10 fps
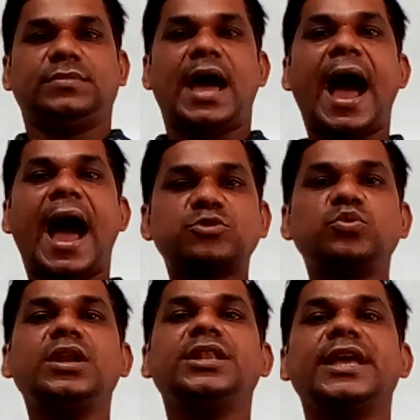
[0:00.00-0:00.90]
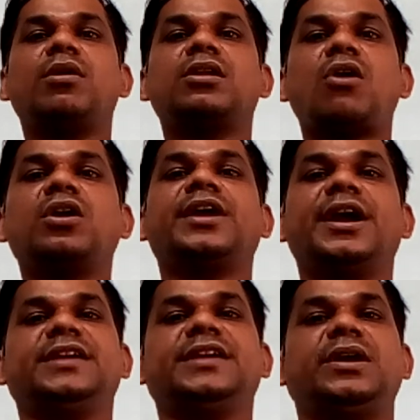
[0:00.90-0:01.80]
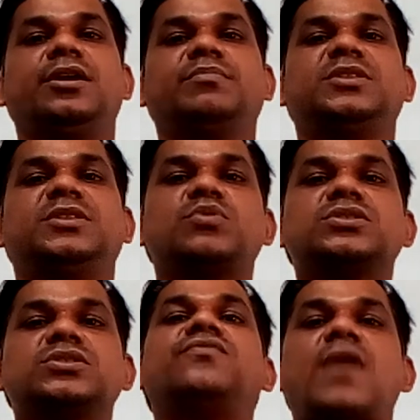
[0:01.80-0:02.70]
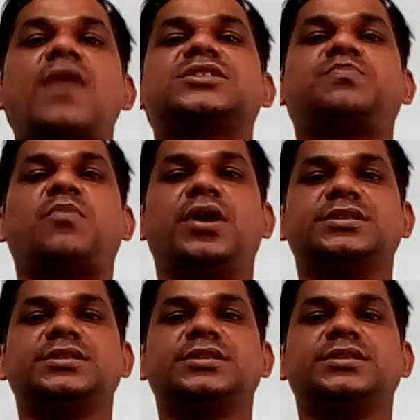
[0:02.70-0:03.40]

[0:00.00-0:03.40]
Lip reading: Actually they were not getting freedom. This was the first point.